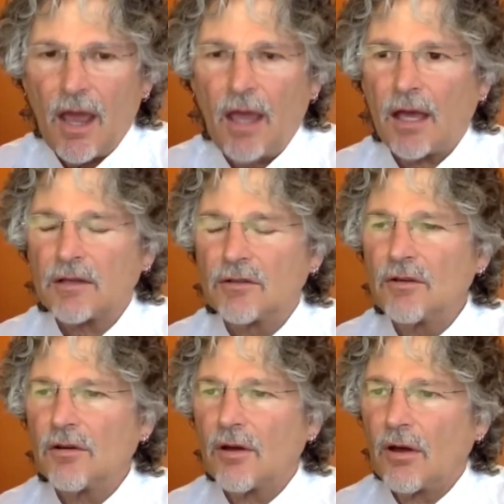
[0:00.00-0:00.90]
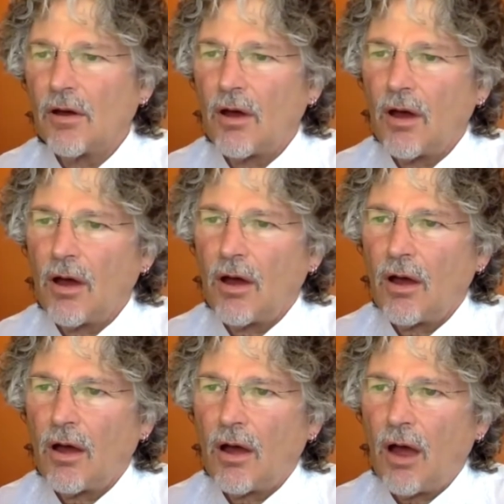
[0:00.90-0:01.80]
And
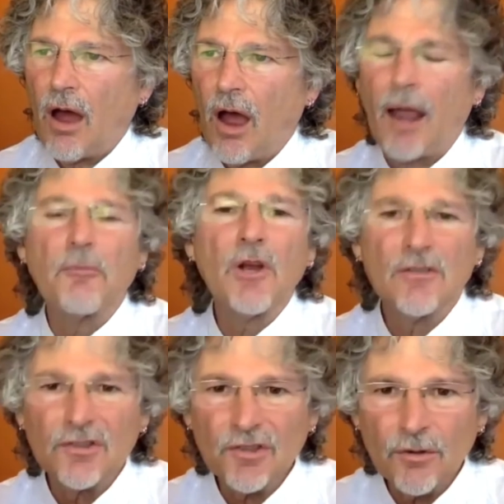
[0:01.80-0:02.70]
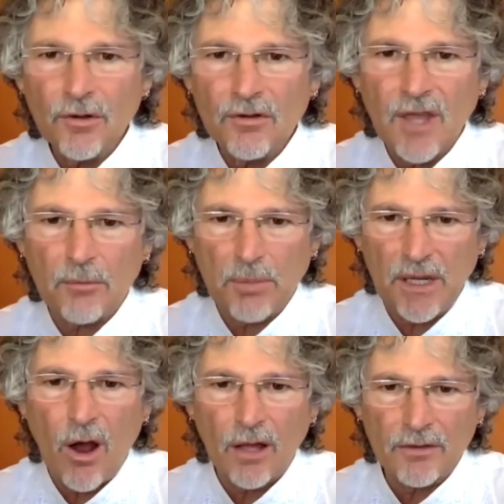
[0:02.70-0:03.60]
I'm concerned that
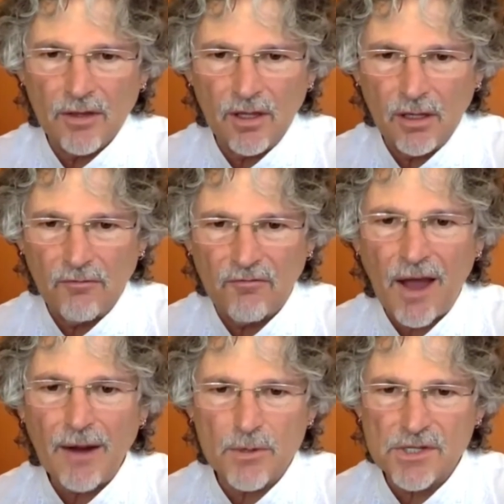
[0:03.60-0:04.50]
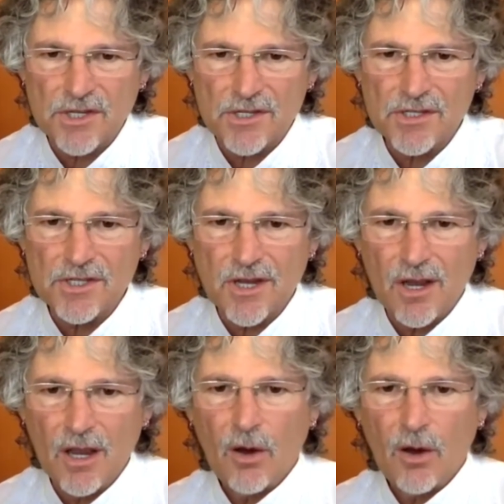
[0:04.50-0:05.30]
beyond the viruses,